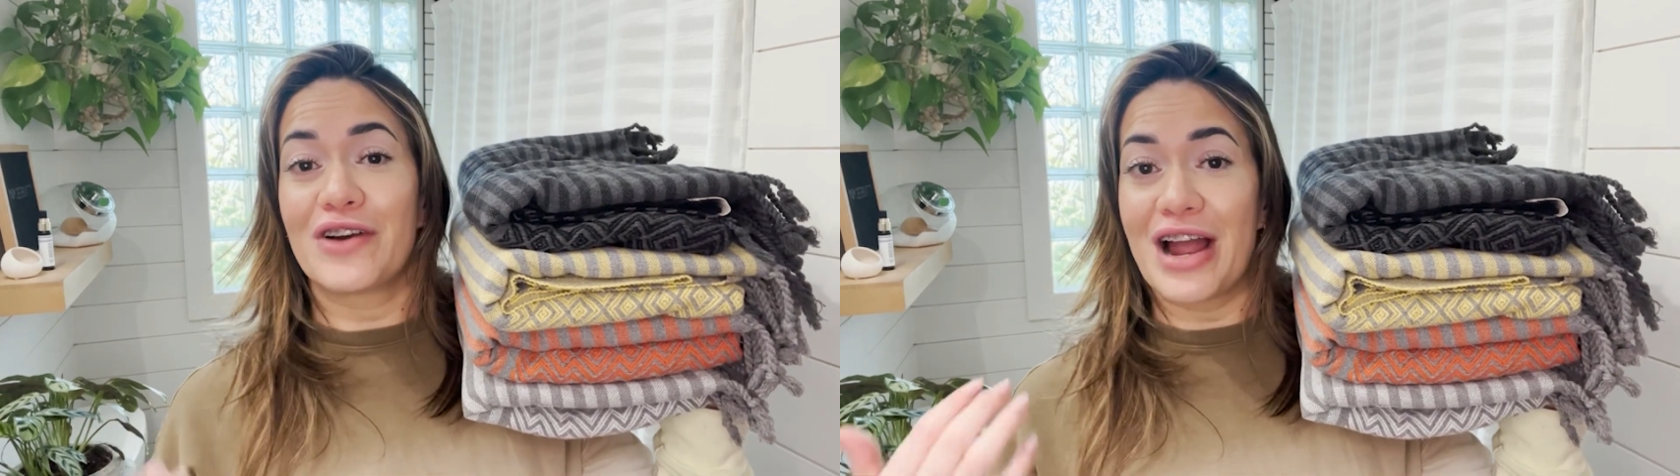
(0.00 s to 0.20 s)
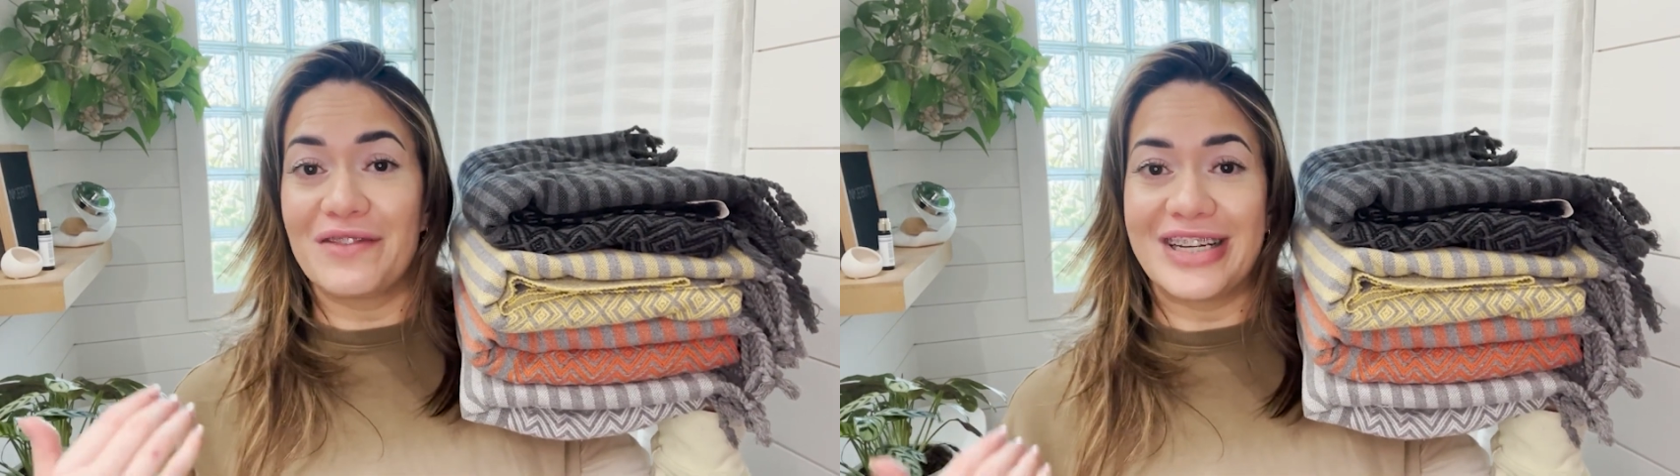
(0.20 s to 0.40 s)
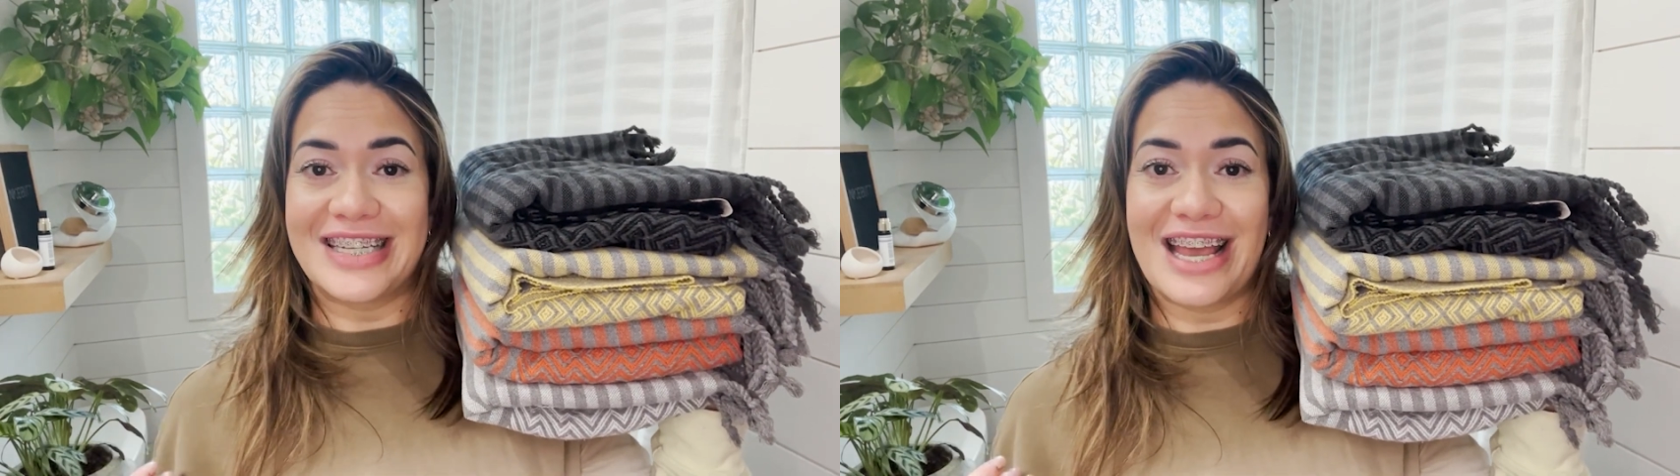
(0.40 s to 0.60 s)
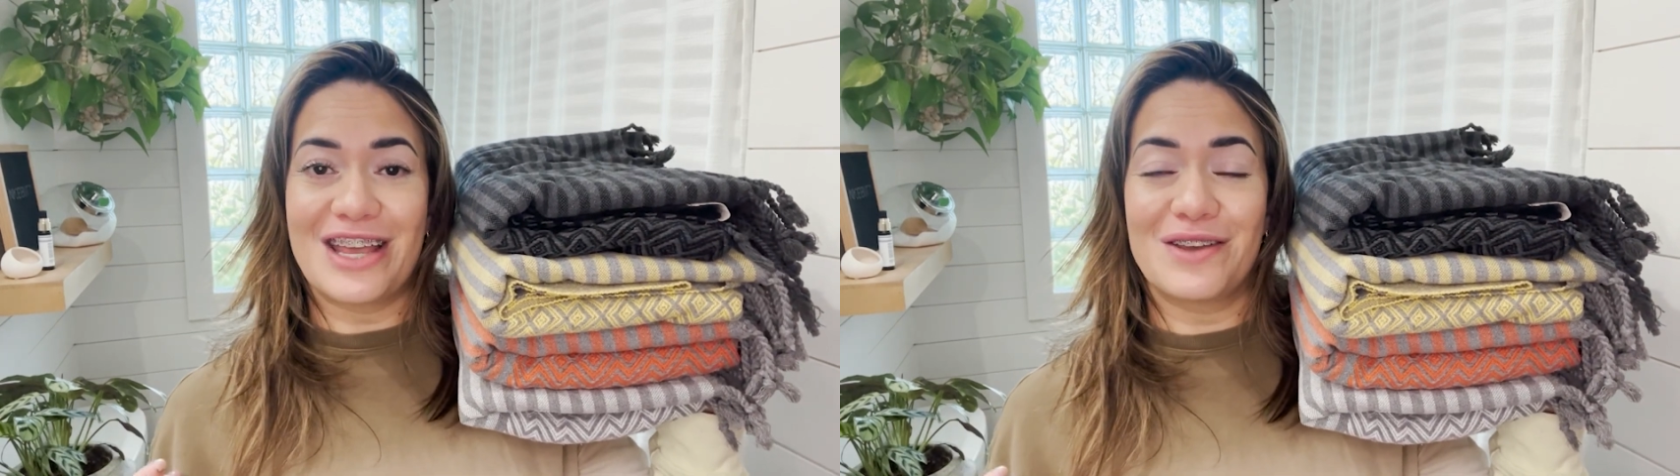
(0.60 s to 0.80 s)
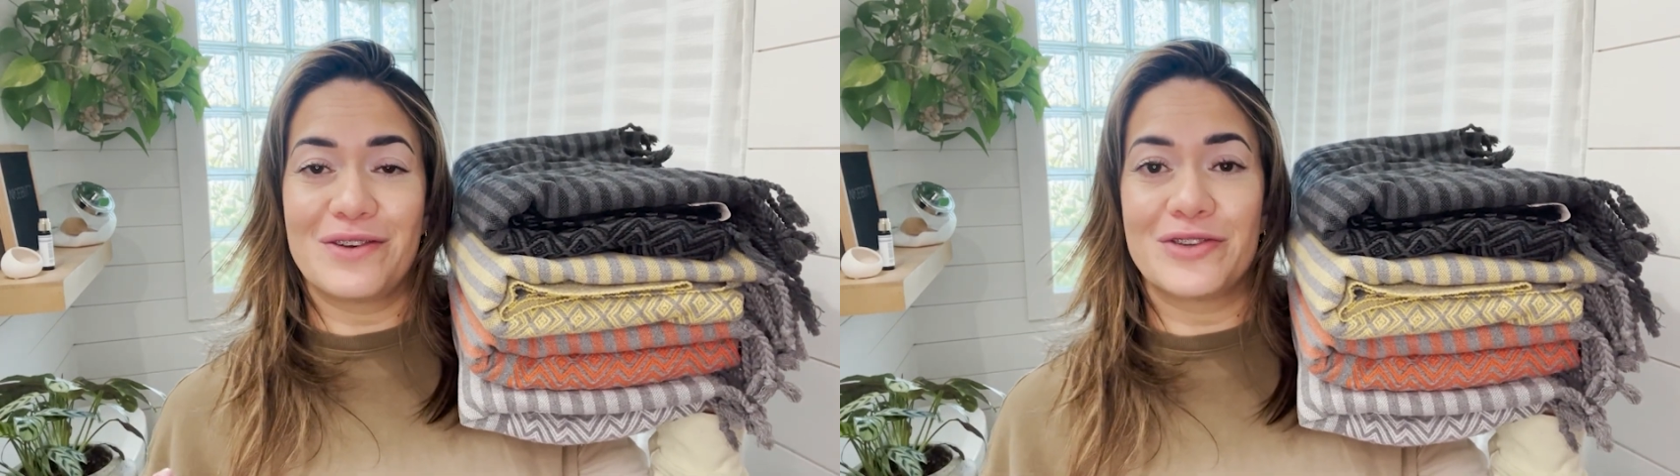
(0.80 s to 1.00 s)
for
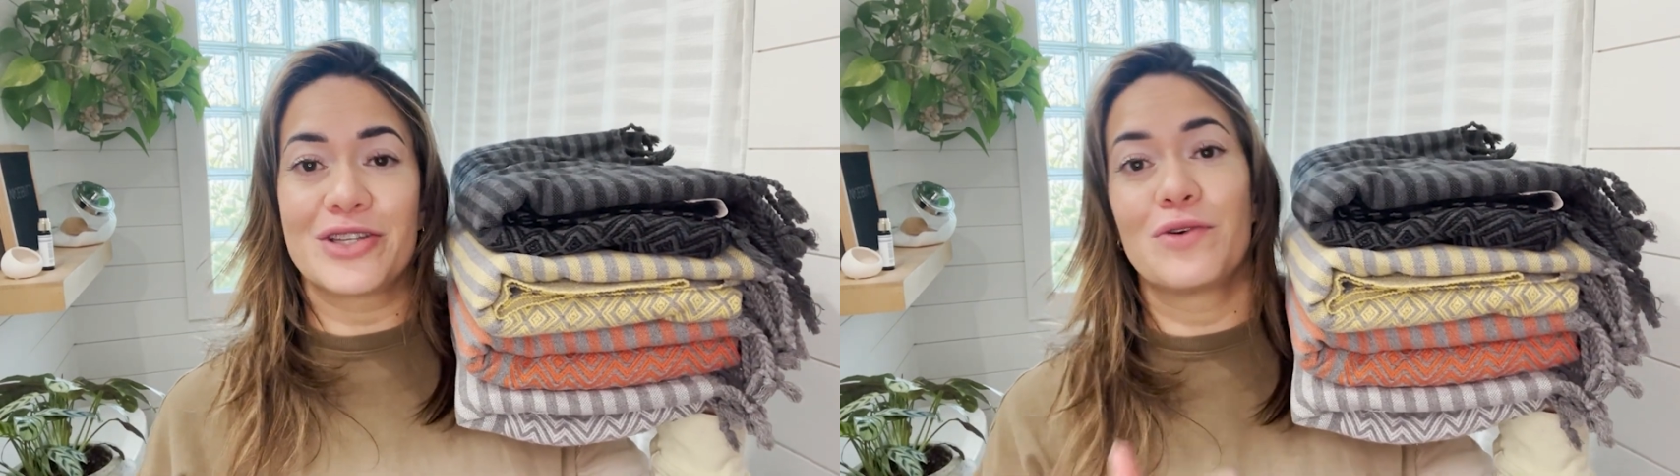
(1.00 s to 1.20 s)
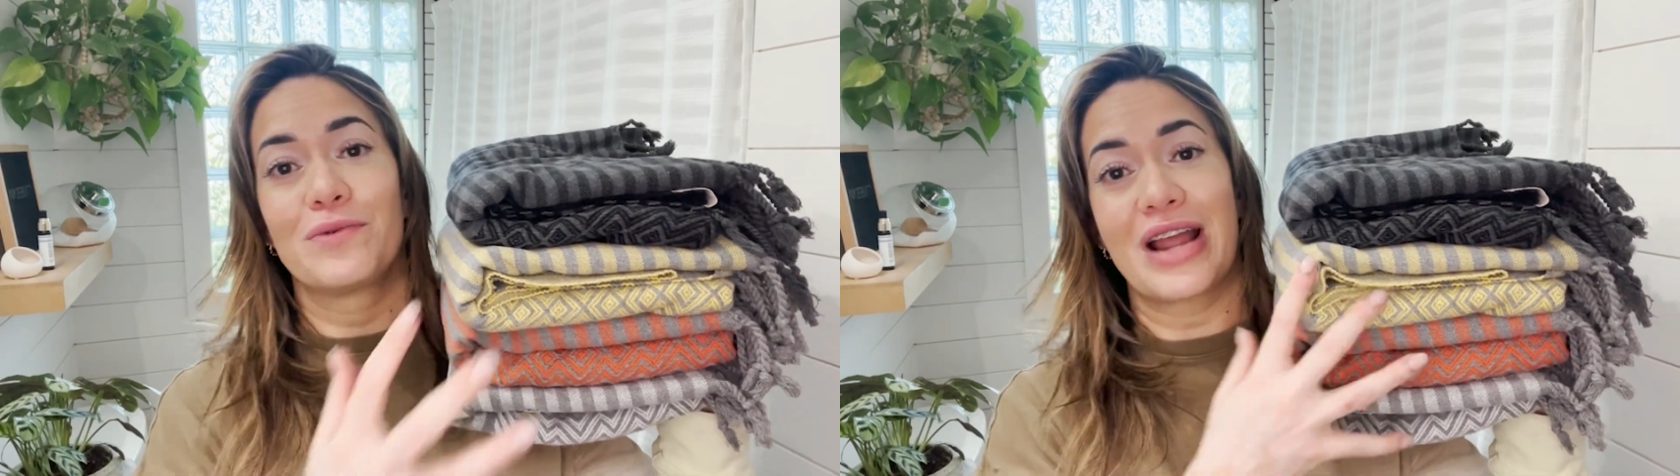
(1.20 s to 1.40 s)
everyday use,